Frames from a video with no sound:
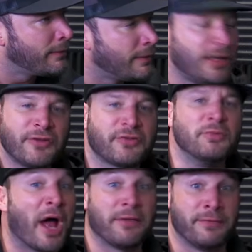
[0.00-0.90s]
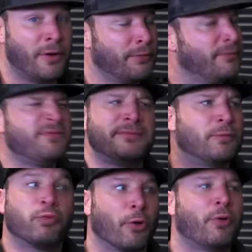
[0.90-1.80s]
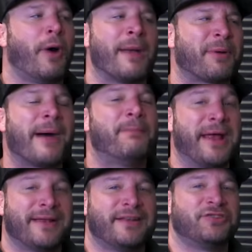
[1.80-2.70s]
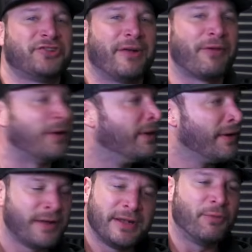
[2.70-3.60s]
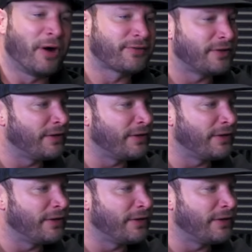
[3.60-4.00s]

He goes, no, real quiet, but I'm paying attention to everything. Mm-hmm. He walks in.